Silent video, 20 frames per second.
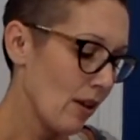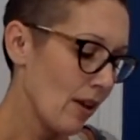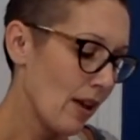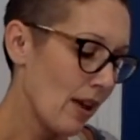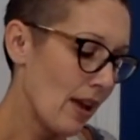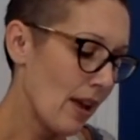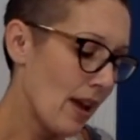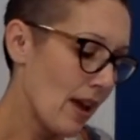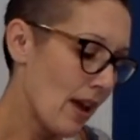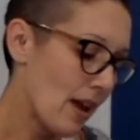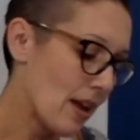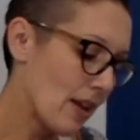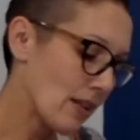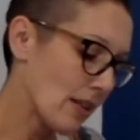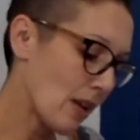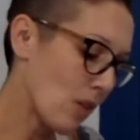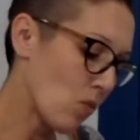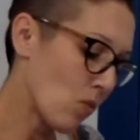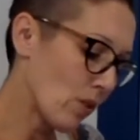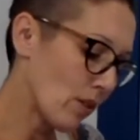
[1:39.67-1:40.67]
and
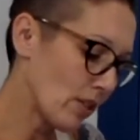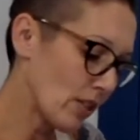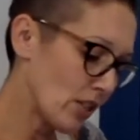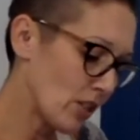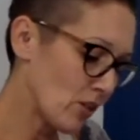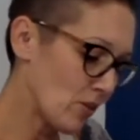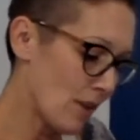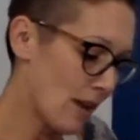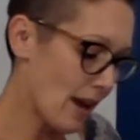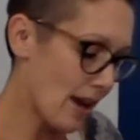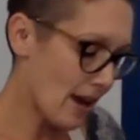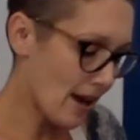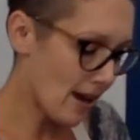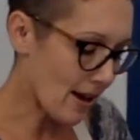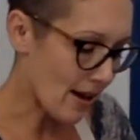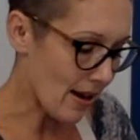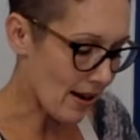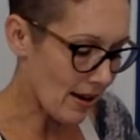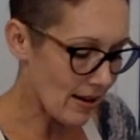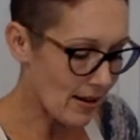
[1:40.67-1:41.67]
I want to
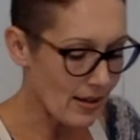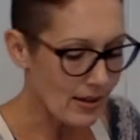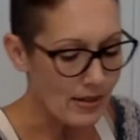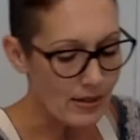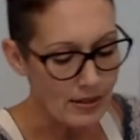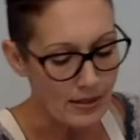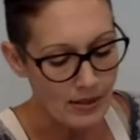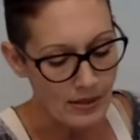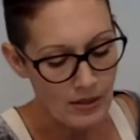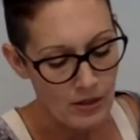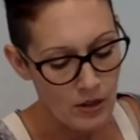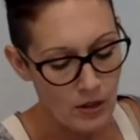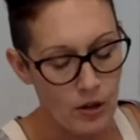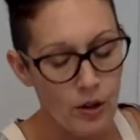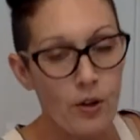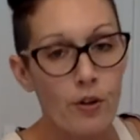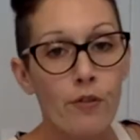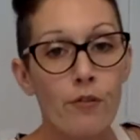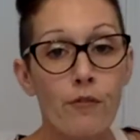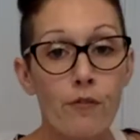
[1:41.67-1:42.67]
add
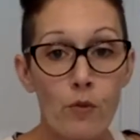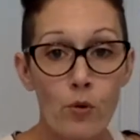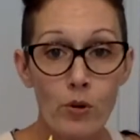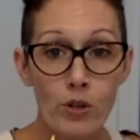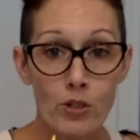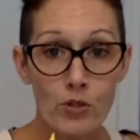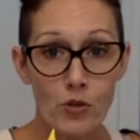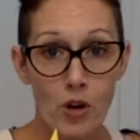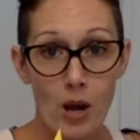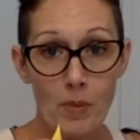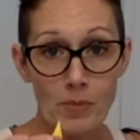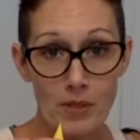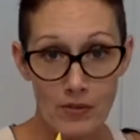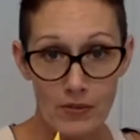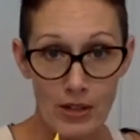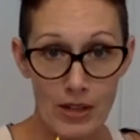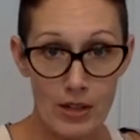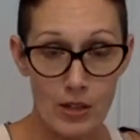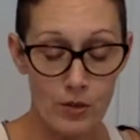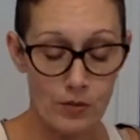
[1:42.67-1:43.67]
four drops of
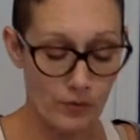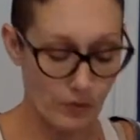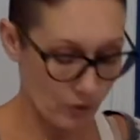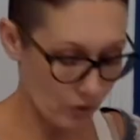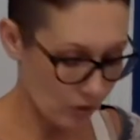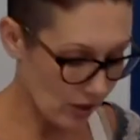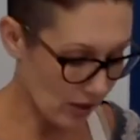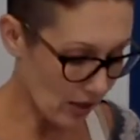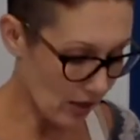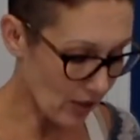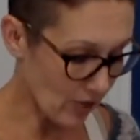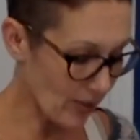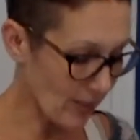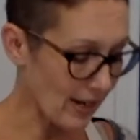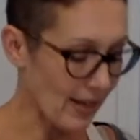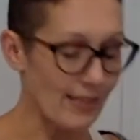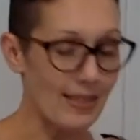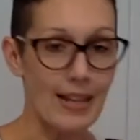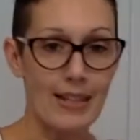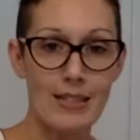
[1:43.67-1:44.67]
yellow food coloring,
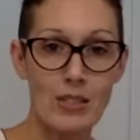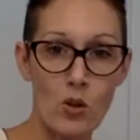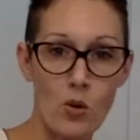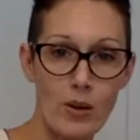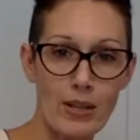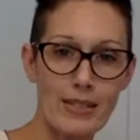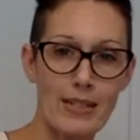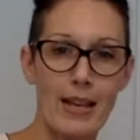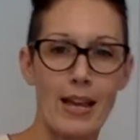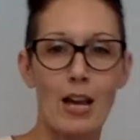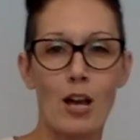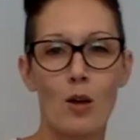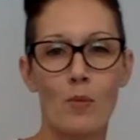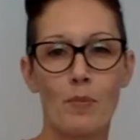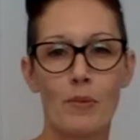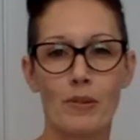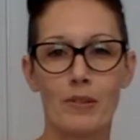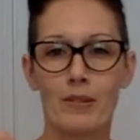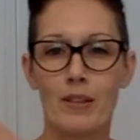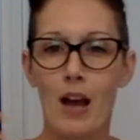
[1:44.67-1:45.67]
and that's going to
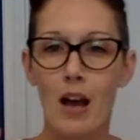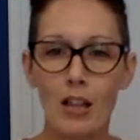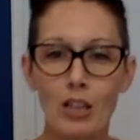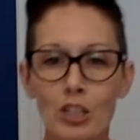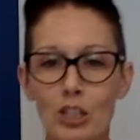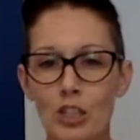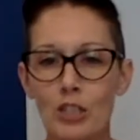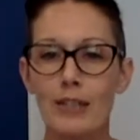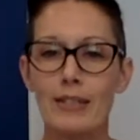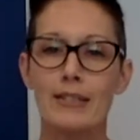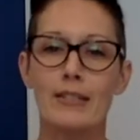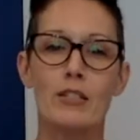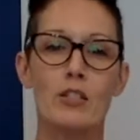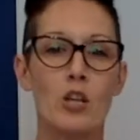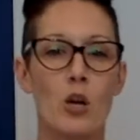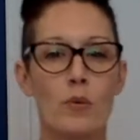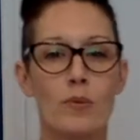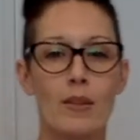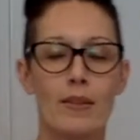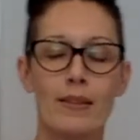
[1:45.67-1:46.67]
help color and
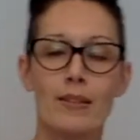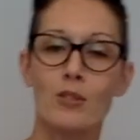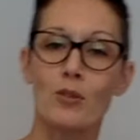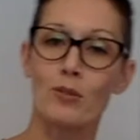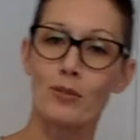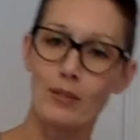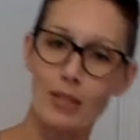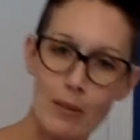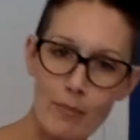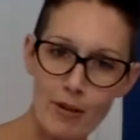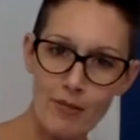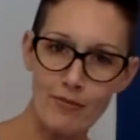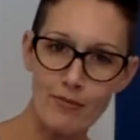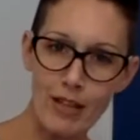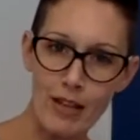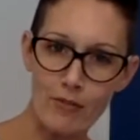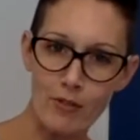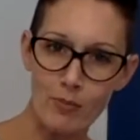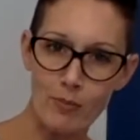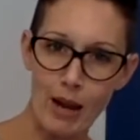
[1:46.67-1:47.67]
denote that these are lemon
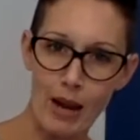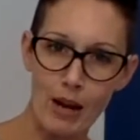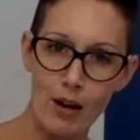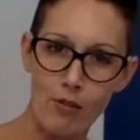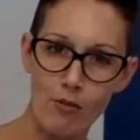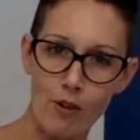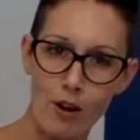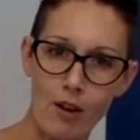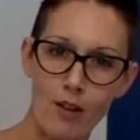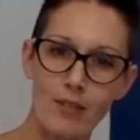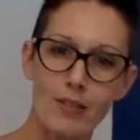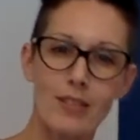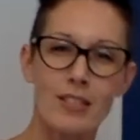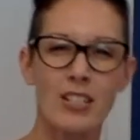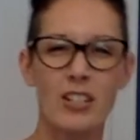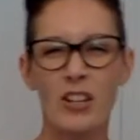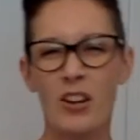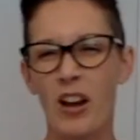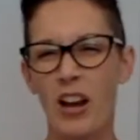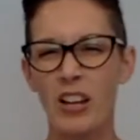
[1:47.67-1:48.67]
flavored macarons.
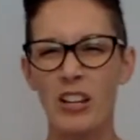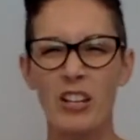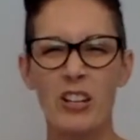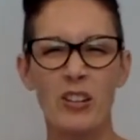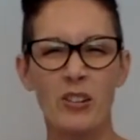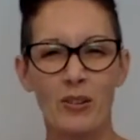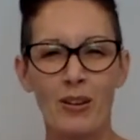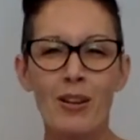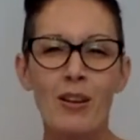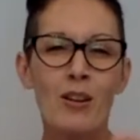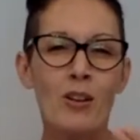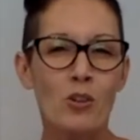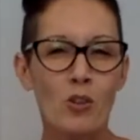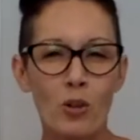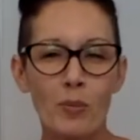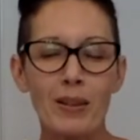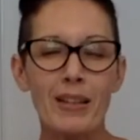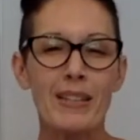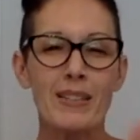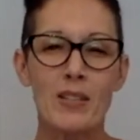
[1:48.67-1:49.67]
You know how you
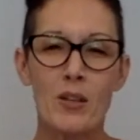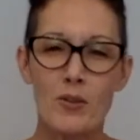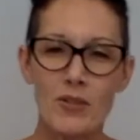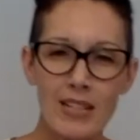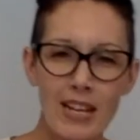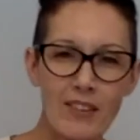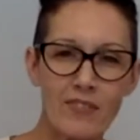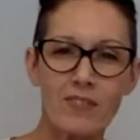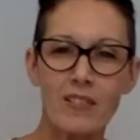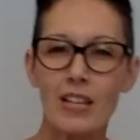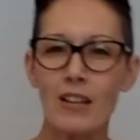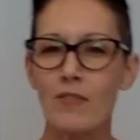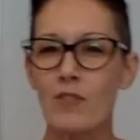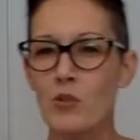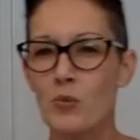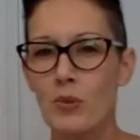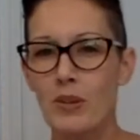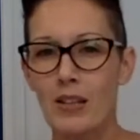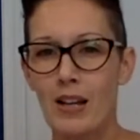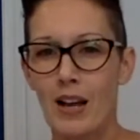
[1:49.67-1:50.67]
normally associate flavors
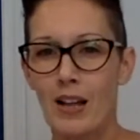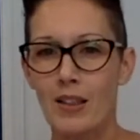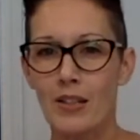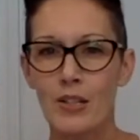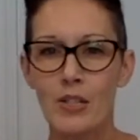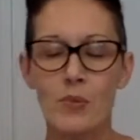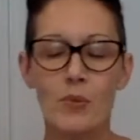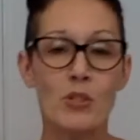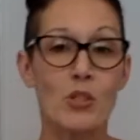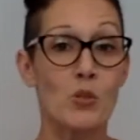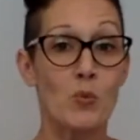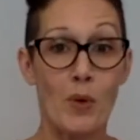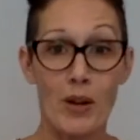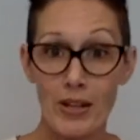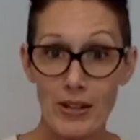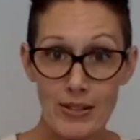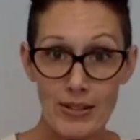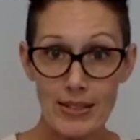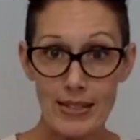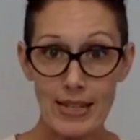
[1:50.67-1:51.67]
with colors, which is why
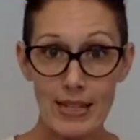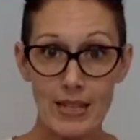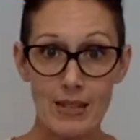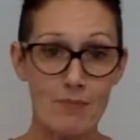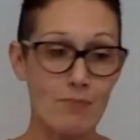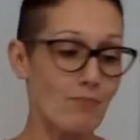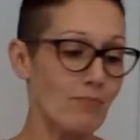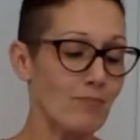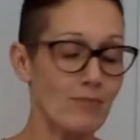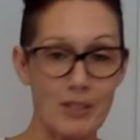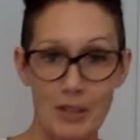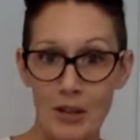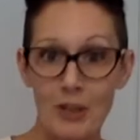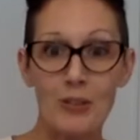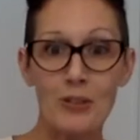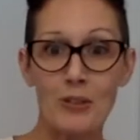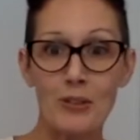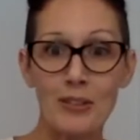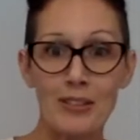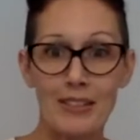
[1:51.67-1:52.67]
you see them
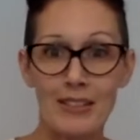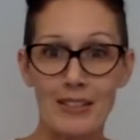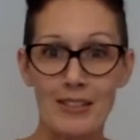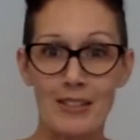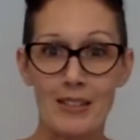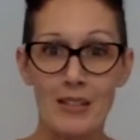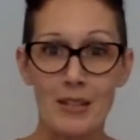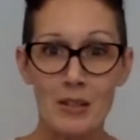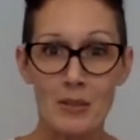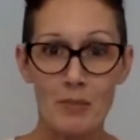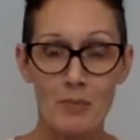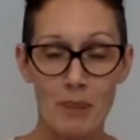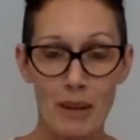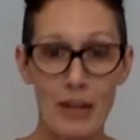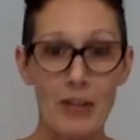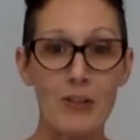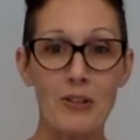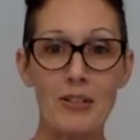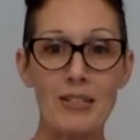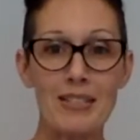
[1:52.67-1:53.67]
colored in
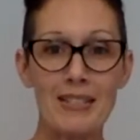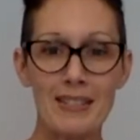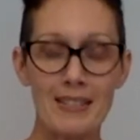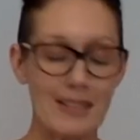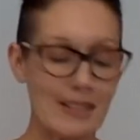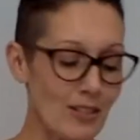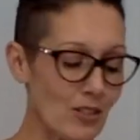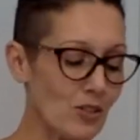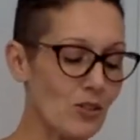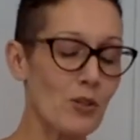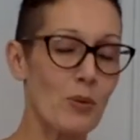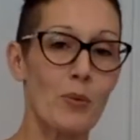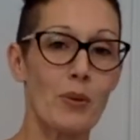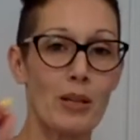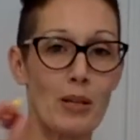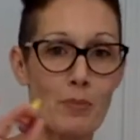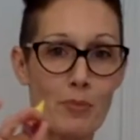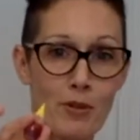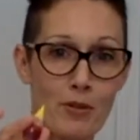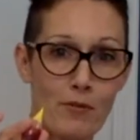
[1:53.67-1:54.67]
bakeries and such. So we're
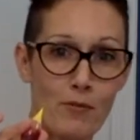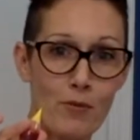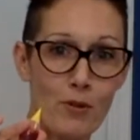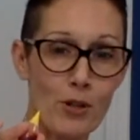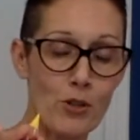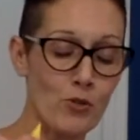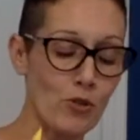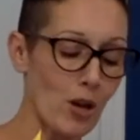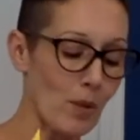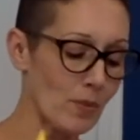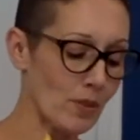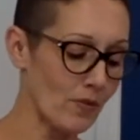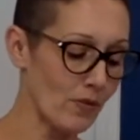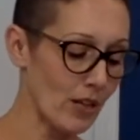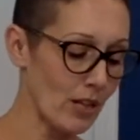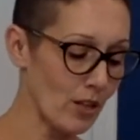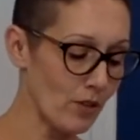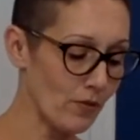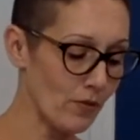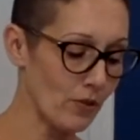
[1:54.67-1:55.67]
going to put four drops of
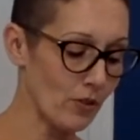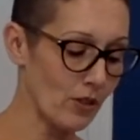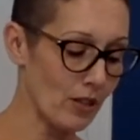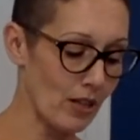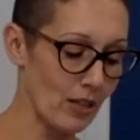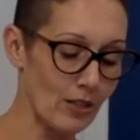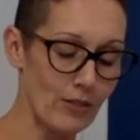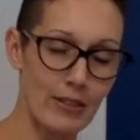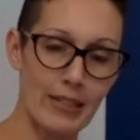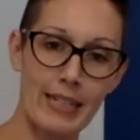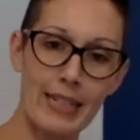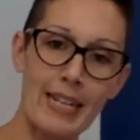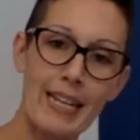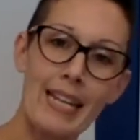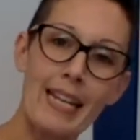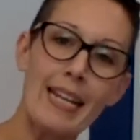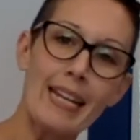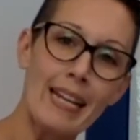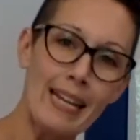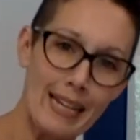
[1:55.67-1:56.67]
yellow food coloring
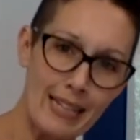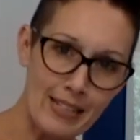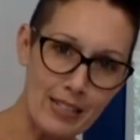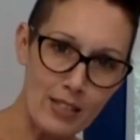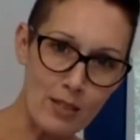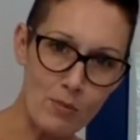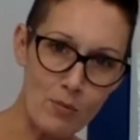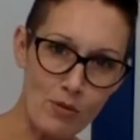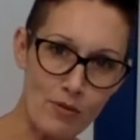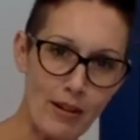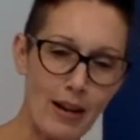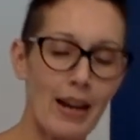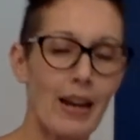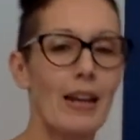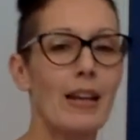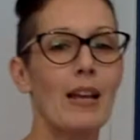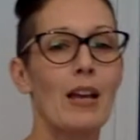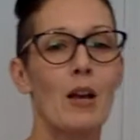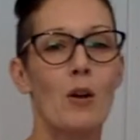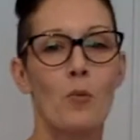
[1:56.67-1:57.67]
into the
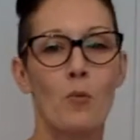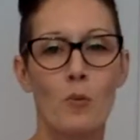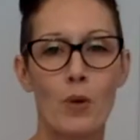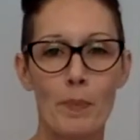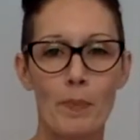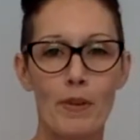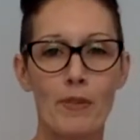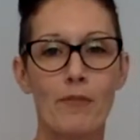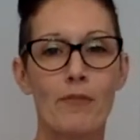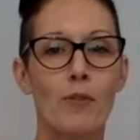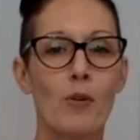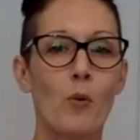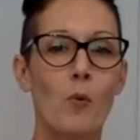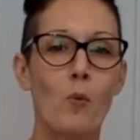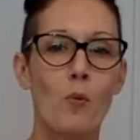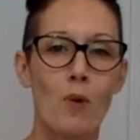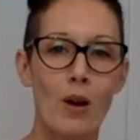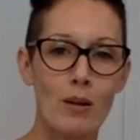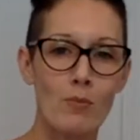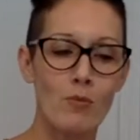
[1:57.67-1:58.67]
meringue, whip it for
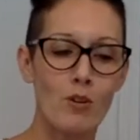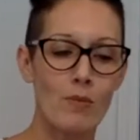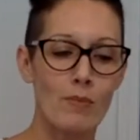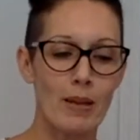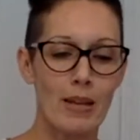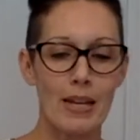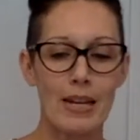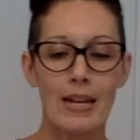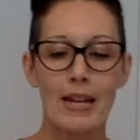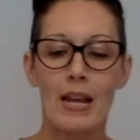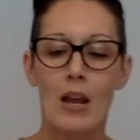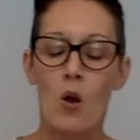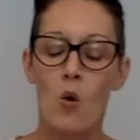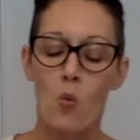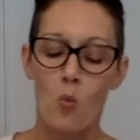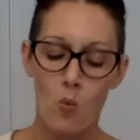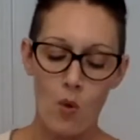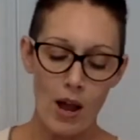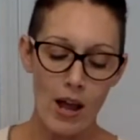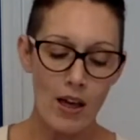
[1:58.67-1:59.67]
one more minute.
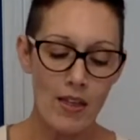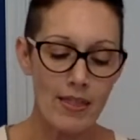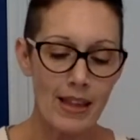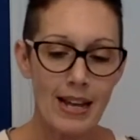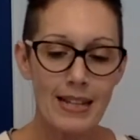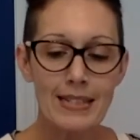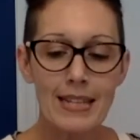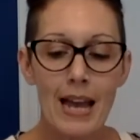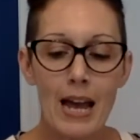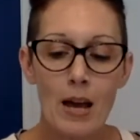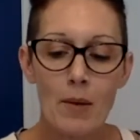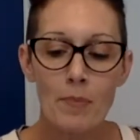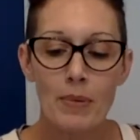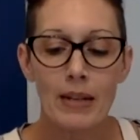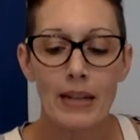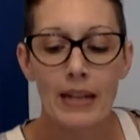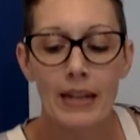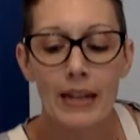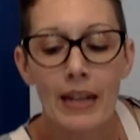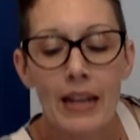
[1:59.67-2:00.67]
While that's
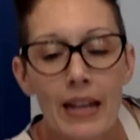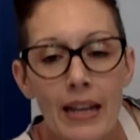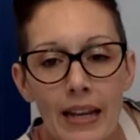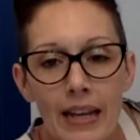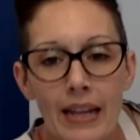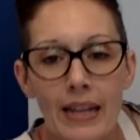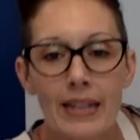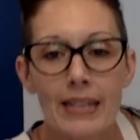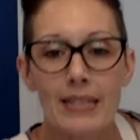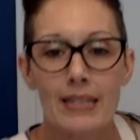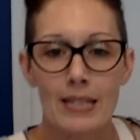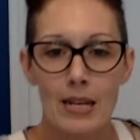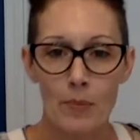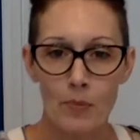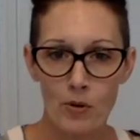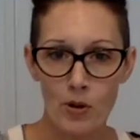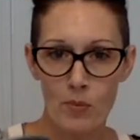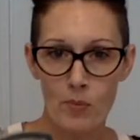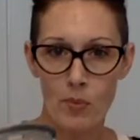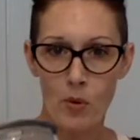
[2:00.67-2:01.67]
happening, in a
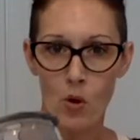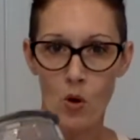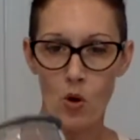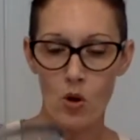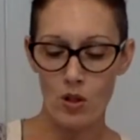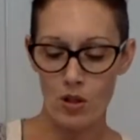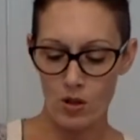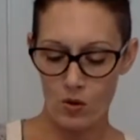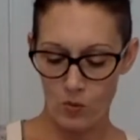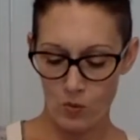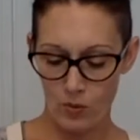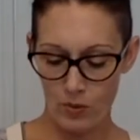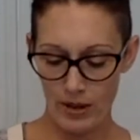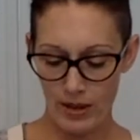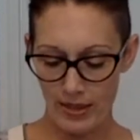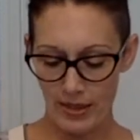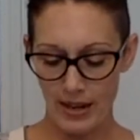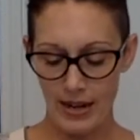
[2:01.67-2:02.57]
separate bowl with